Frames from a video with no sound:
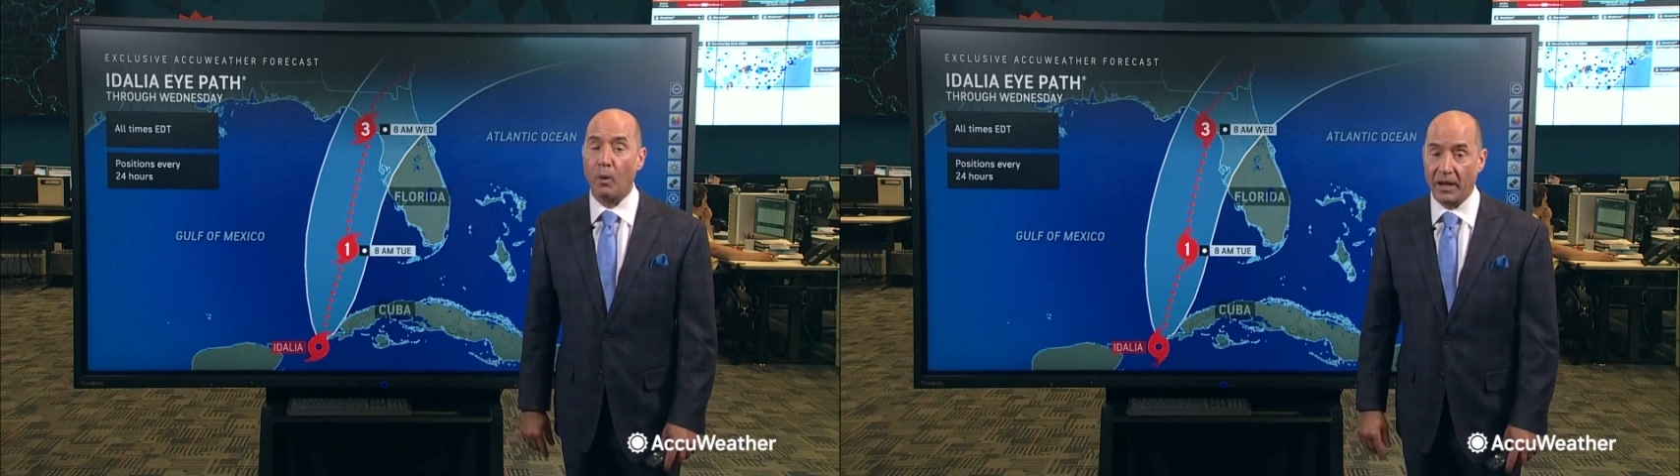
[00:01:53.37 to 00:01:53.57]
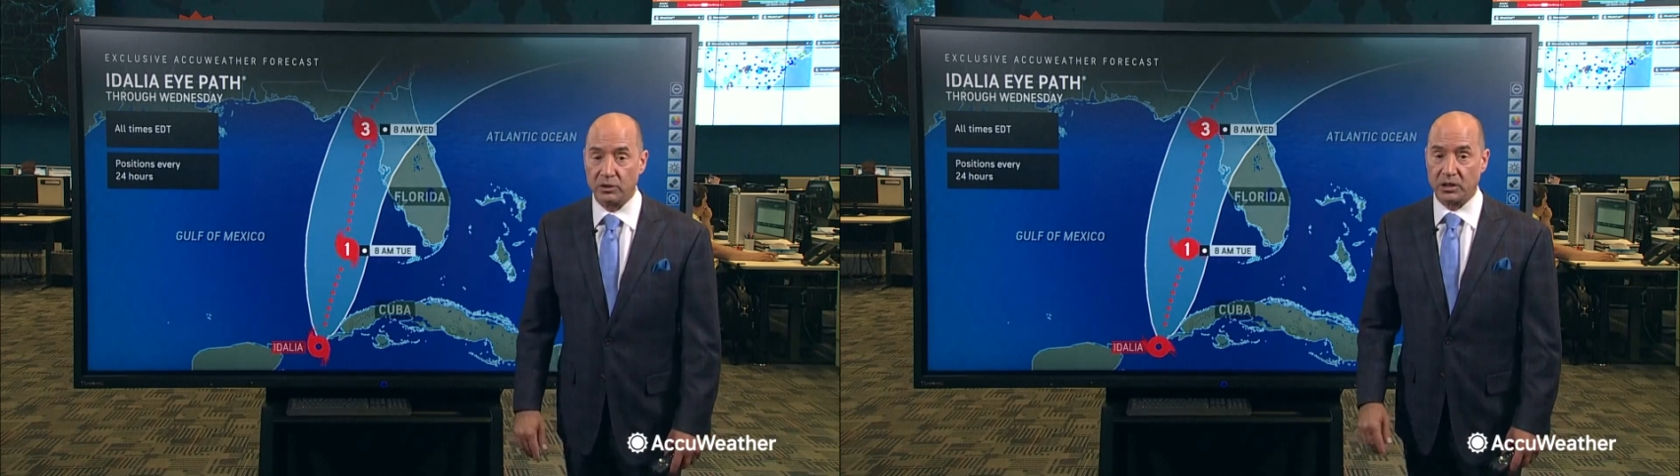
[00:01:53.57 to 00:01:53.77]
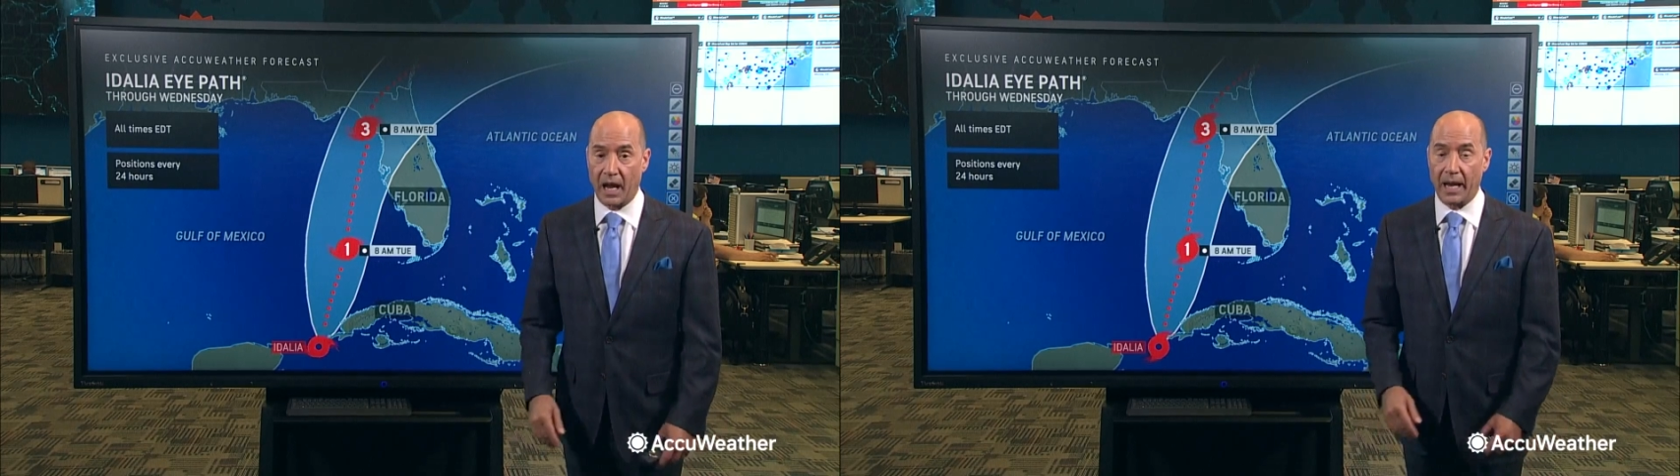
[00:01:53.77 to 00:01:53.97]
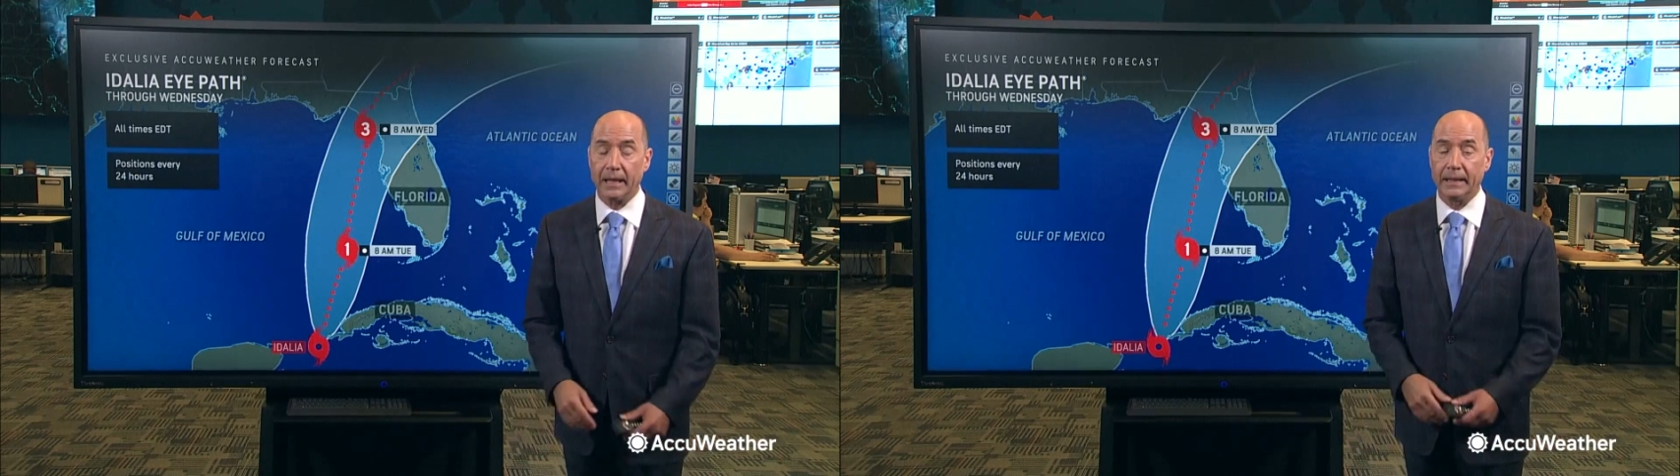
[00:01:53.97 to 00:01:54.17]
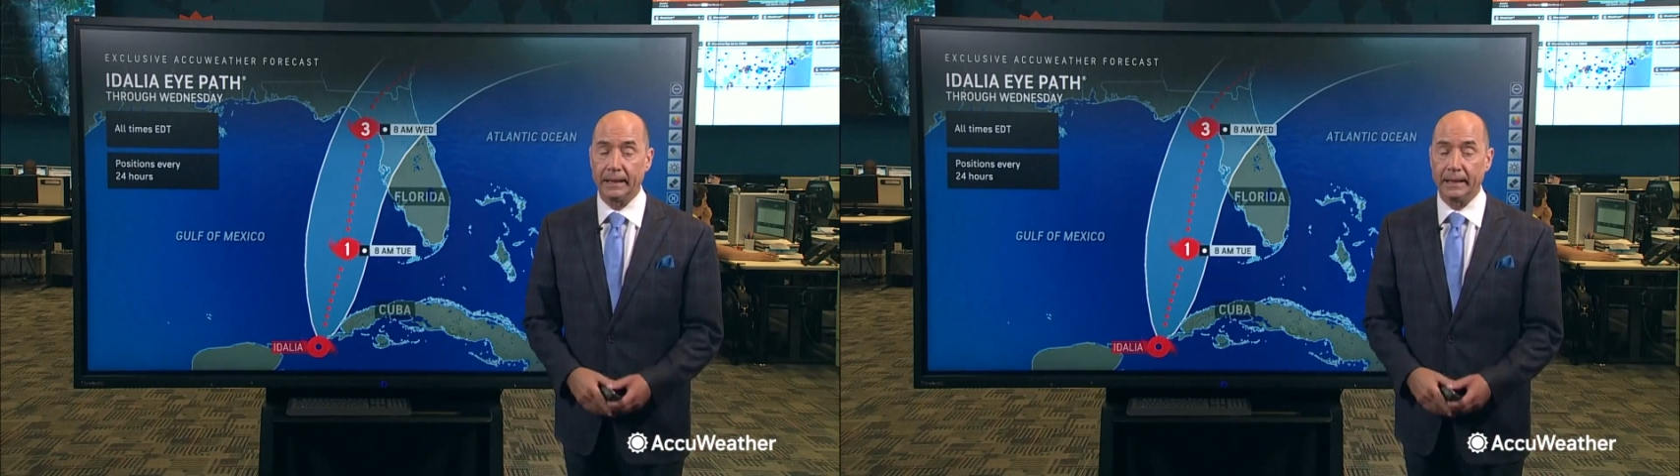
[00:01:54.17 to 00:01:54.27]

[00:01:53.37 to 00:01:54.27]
Wednesday.